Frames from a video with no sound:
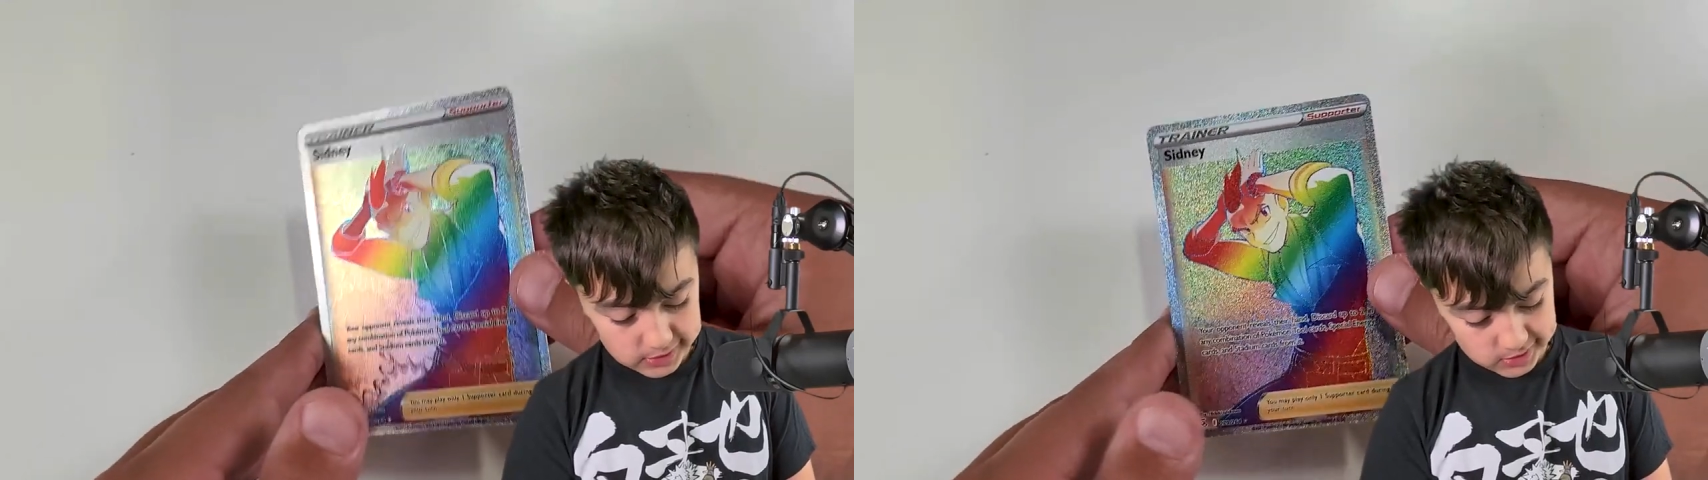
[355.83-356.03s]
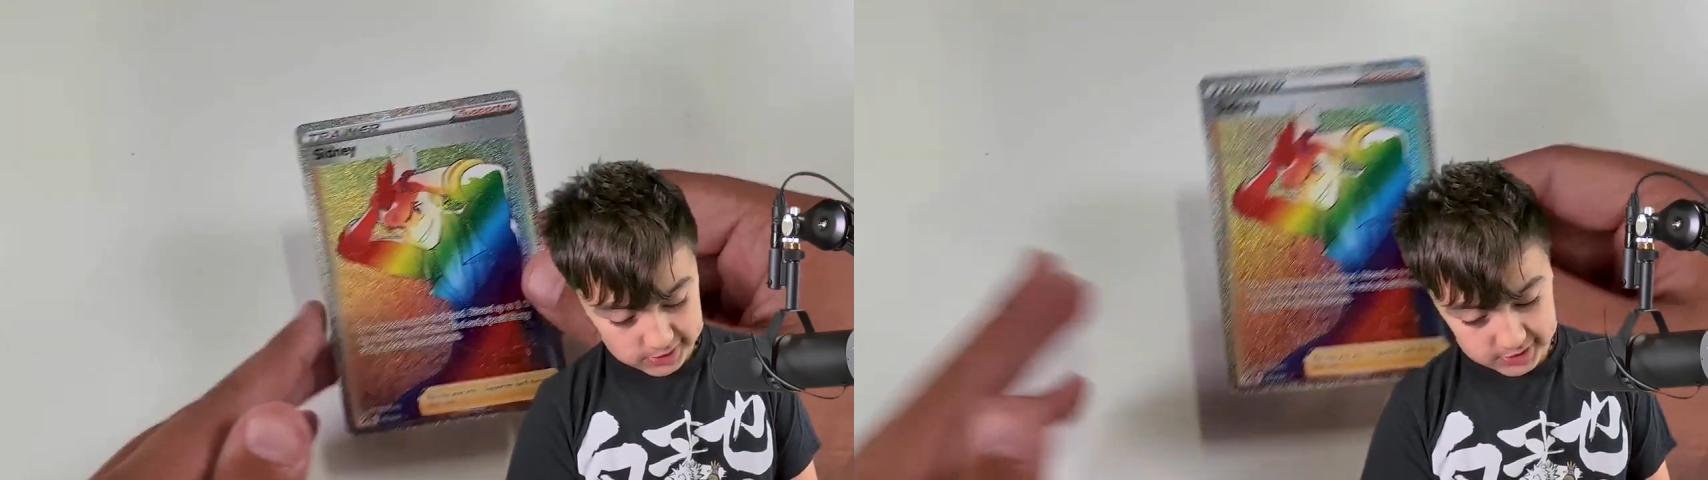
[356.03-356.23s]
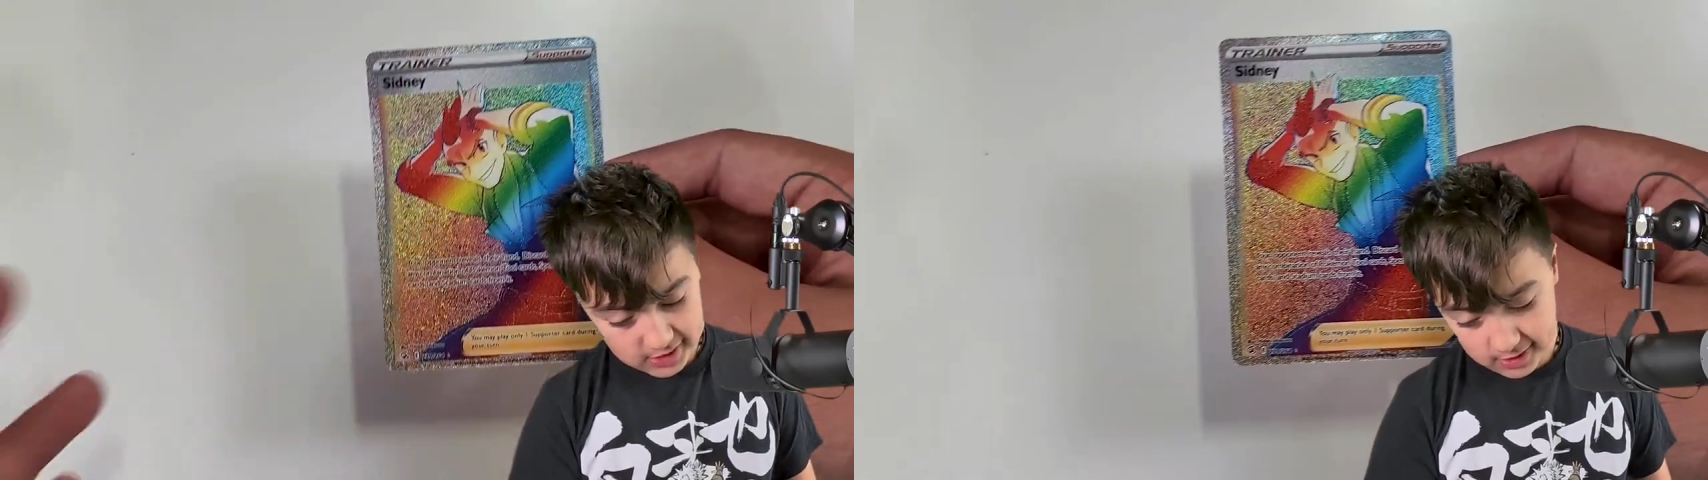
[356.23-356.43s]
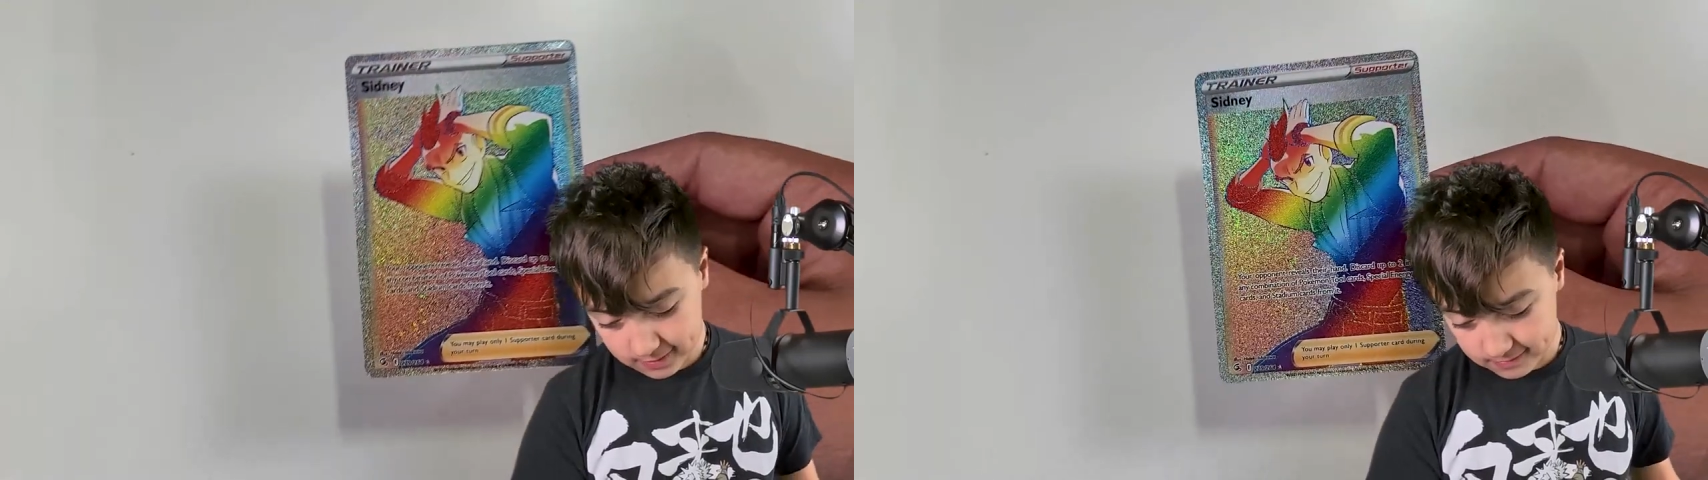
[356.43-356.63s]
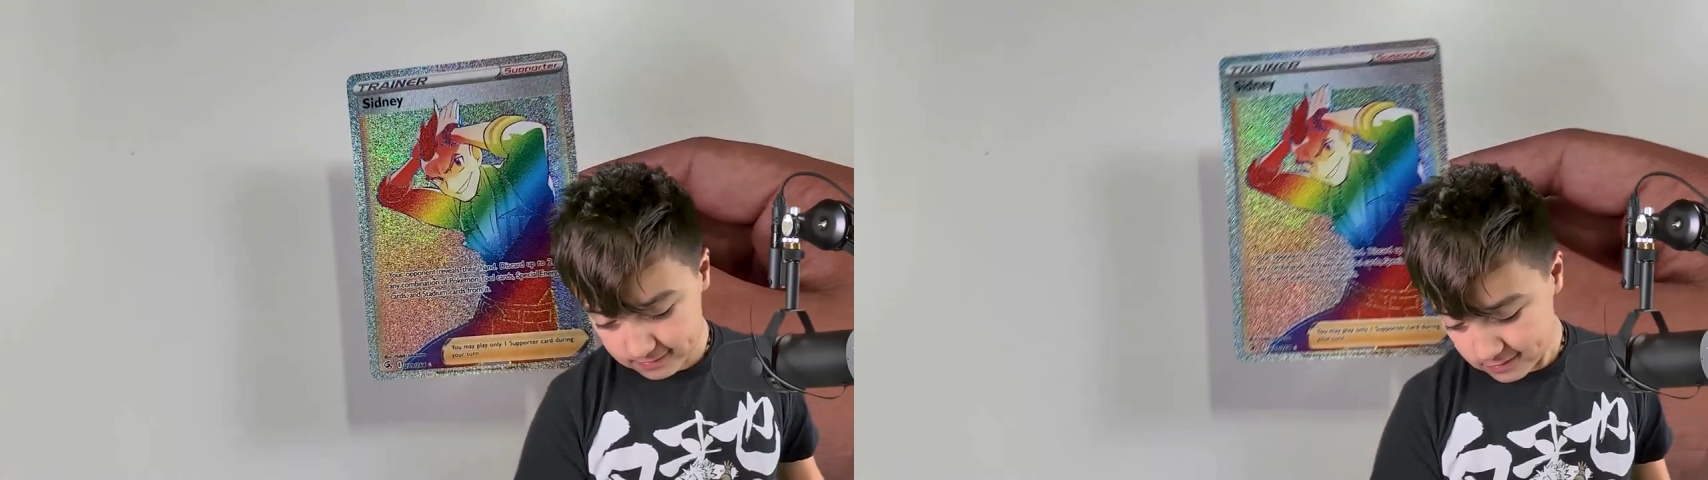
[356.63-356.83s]
can just get
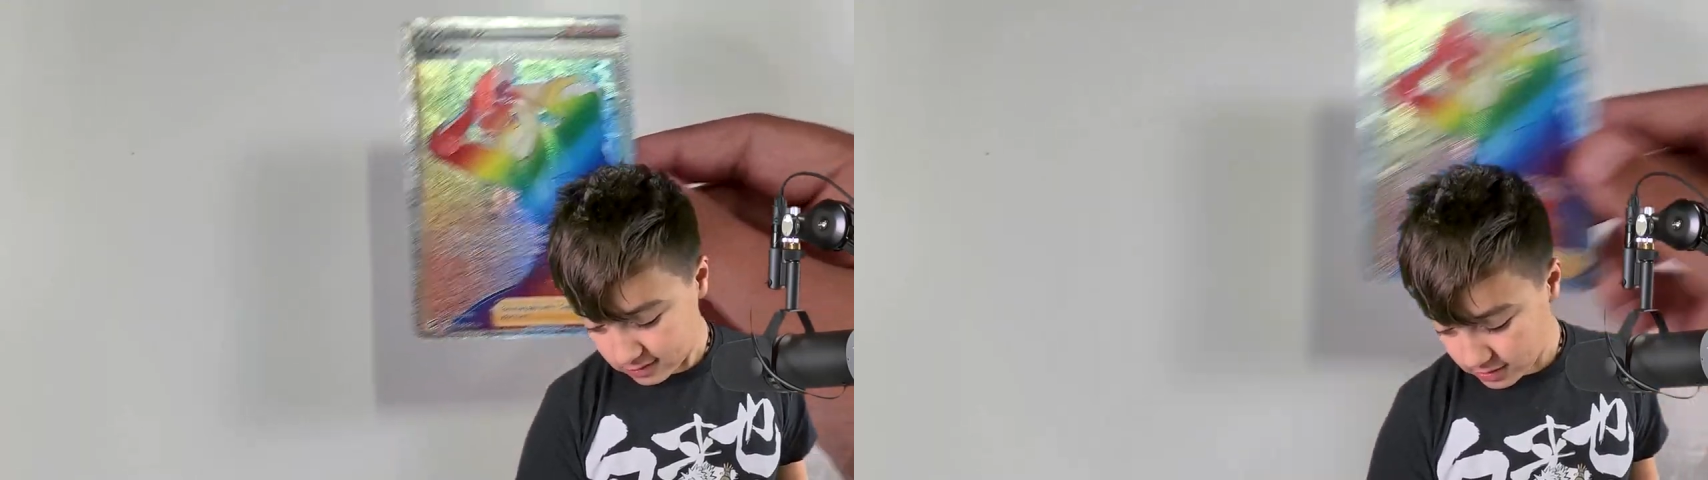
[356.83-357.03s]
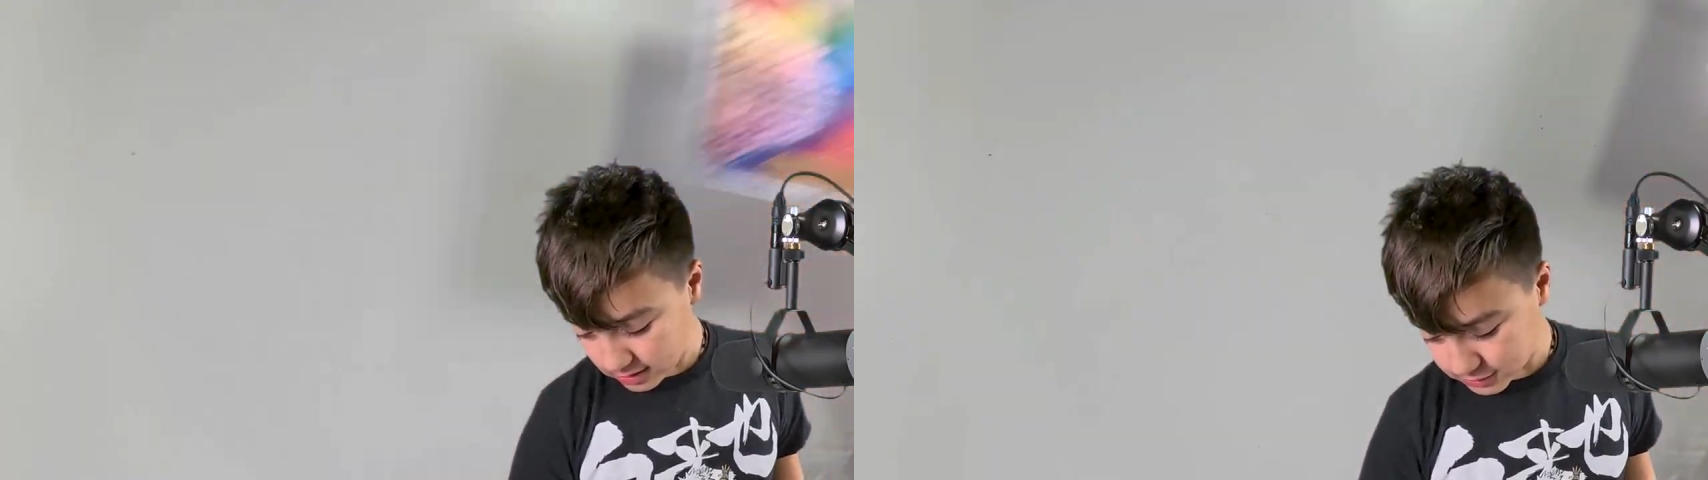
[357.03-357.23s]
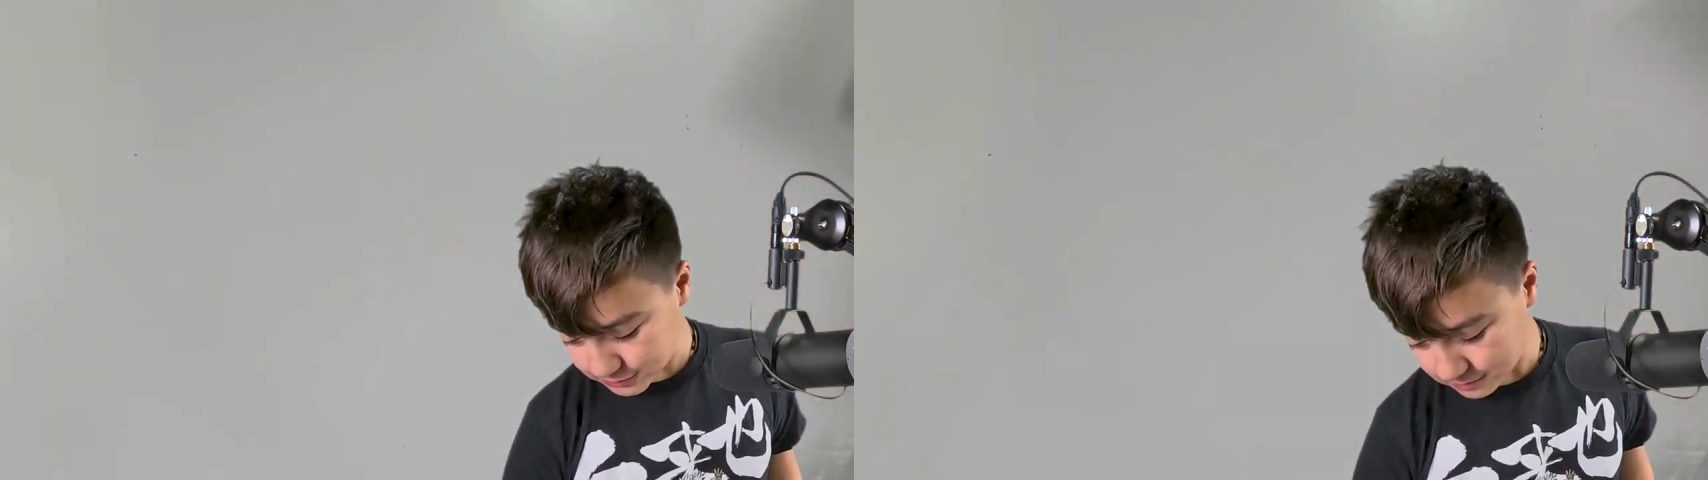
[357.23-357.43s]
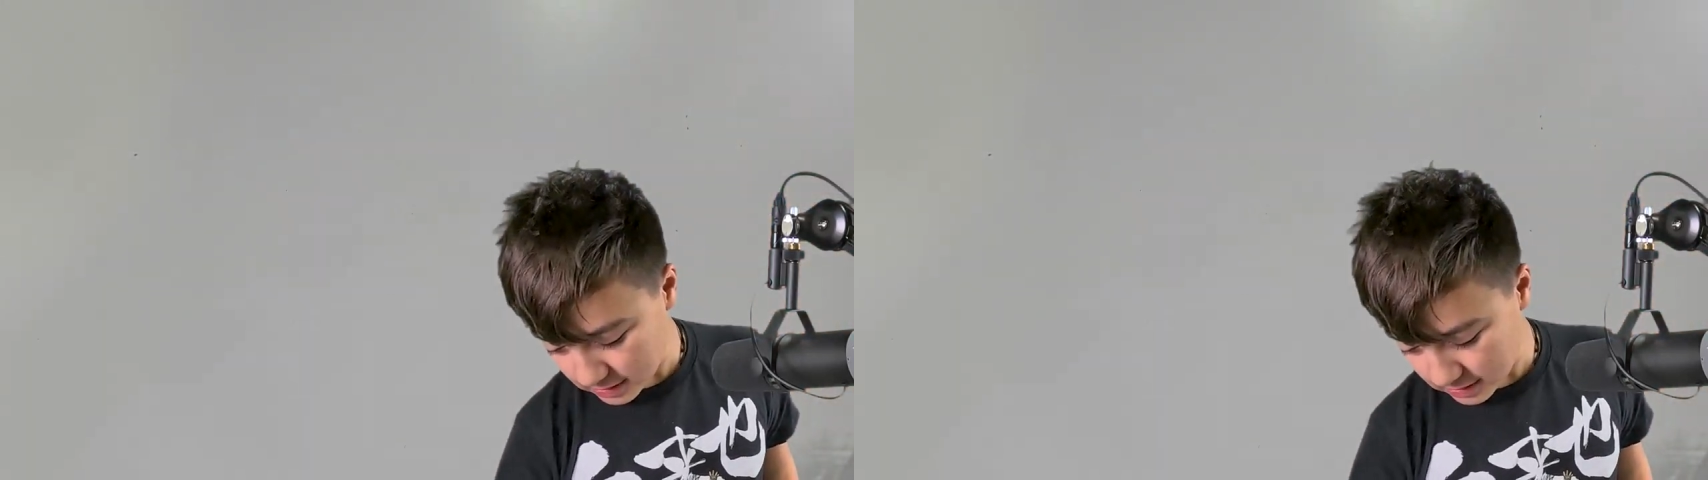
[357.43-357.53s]
it. Who knows?